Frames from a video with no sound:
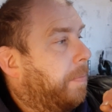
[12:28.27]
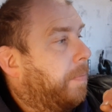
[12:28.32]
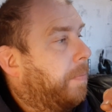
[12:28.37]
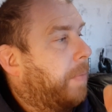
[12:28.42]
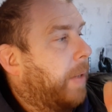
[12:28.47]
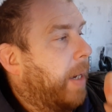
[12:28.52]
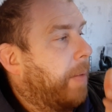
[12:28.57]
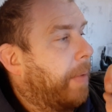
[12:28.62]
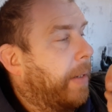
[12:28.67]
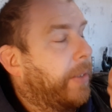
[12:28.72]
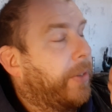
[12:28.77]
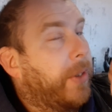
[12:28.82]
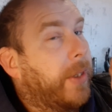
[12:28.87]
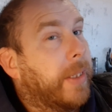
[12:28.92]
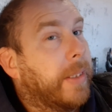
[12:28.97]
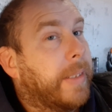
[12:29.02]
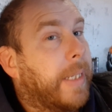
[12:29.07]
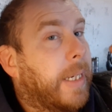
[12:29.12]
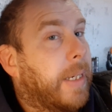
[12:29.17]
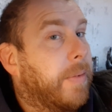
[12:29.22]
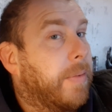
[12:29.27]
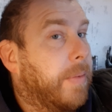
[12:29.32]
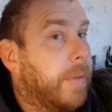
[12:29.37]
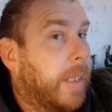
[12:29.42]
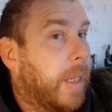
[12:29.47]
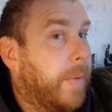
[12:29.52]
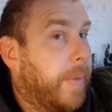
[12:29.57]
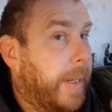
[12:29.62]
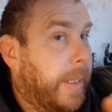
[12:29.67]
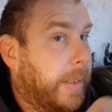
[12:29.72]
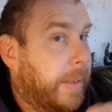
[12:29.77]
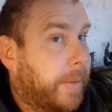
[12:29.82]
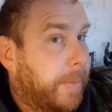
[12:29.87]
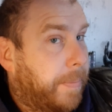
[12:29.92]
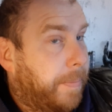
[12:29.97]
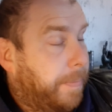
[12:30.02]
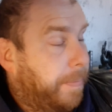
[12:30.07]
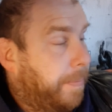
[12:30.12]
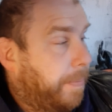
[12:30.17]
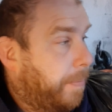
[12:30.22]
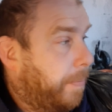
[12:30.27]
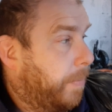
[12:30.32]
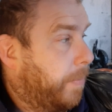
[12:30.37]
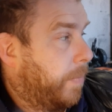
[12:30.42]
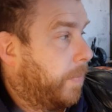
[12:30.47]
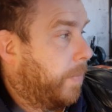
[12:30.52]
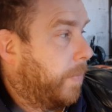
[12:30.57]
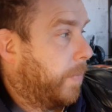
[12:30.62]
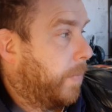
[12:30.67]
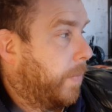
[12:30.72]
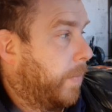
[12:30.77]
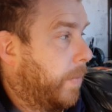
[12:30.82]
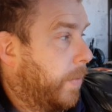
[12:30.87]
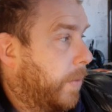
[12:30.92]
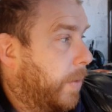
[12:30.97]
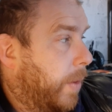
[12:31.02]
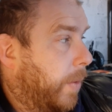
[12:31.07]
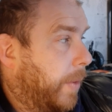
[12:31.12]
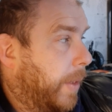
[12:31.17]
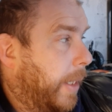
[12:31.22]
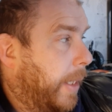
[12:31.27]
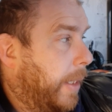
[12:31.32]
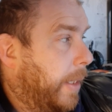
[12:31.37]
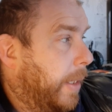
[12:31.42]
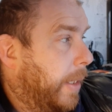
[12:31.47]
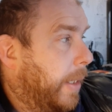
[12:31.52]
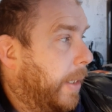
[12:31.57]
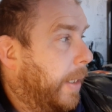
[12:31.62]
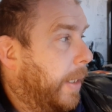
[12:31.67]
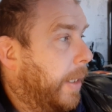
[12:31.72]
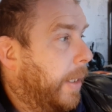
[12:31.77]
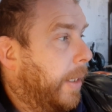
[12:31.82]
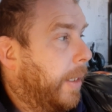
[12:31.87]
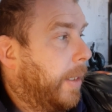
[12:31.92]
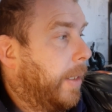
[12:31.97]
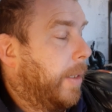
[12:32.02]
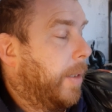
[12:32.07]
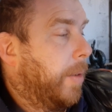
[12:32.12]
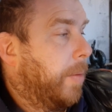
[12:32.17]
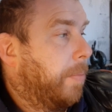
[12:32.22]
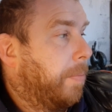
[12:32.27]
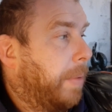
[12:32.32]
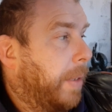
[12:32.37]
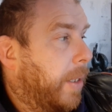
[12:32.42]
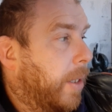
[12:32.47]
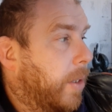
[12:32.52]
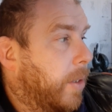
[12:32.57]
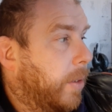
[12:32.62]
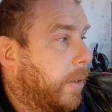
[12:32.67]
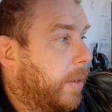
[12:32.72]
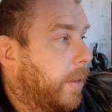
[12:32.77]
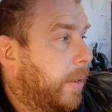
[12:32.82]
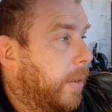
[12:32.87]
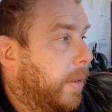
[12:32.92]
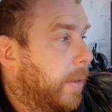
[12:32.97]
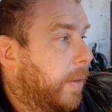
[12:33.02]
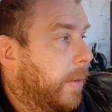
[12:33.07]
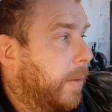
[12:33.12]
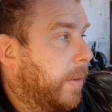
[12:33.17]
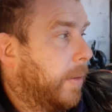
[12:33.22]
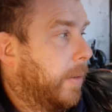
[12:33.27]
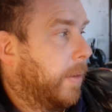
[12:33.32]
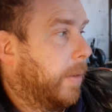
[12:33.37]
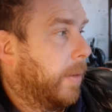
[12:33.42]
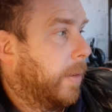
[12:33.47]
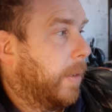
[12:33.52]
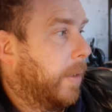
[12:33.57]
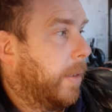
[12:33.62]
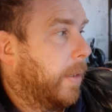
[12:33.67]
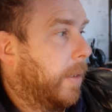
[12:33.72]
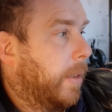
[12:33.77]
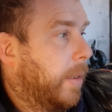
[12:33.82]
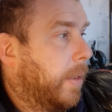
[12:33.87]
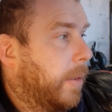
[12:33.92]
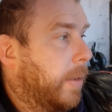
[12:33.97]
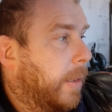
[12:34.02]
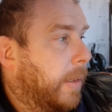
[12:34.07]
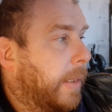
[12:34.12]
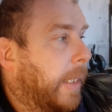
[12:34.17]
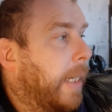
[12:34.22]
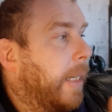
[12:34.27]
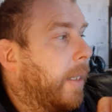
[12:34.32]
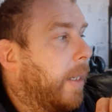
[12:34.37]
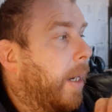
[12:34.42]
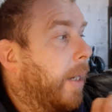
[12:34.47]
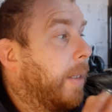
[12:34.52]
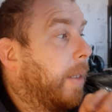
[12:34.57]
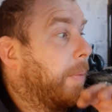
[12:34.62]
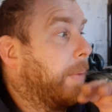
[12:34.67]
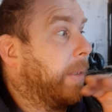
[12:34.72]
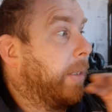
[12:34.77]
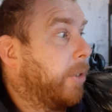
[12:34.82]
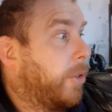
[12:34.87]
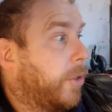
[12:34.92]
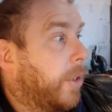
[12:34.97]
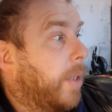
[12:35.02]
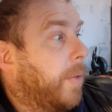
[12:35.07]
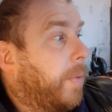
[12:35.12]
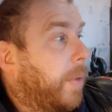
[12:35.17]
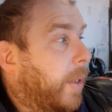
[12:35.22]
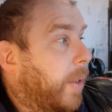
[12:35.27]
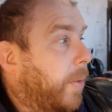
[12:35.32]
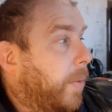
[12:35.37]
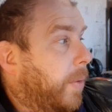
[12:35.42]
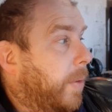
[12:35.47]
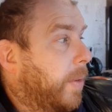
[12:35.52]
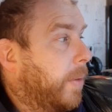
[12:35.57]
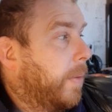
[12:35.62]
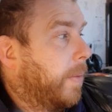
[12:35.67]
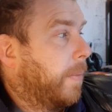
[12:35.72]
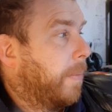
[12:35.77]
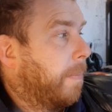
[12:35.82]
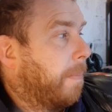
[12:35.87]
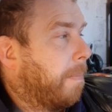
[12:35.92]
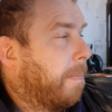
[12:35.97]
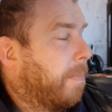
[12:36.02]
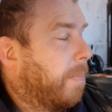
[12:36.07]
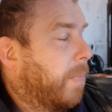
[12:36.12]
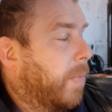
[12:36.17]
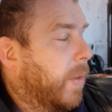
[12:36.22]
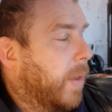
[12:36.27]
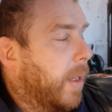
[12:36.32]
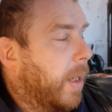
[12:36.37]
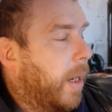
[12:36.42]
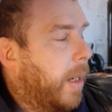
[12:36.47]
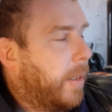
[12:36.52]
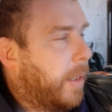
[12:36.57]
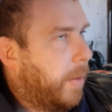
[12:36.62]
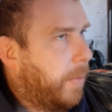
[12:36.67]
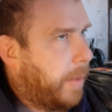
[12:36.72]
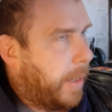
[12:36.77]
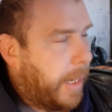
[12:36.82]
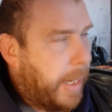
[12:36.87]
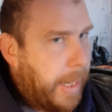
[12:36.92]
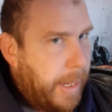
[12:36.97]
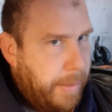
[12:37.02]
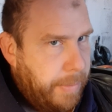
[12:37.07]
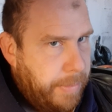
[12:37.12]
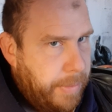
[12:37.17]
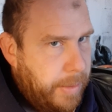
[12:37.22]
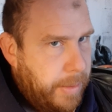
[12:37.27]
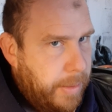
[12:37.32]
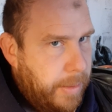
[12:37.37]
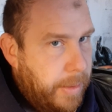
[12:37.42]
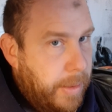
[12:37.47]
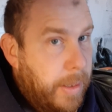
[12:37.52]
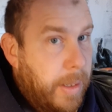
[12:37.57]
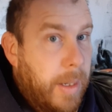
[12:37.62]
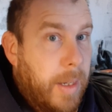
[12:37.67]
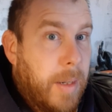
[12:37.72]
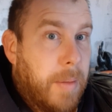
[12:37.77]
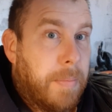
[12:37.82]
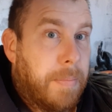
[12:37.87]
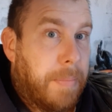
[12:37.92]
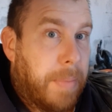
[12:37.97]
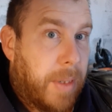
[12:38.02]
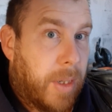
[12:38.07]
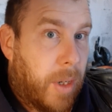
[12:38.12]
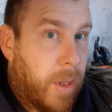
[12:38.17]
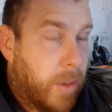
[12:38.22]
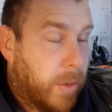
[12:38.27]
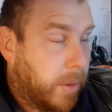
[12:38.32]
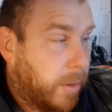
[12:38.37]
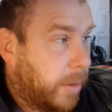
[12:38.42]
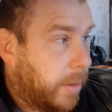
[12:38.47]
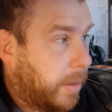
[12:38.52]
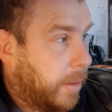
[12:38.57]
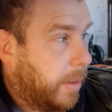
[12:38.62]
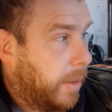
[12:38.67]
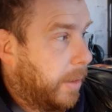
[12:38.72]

but I'm actually going to take it from the codex, okay, because the data card I wanted to show you I don't have, because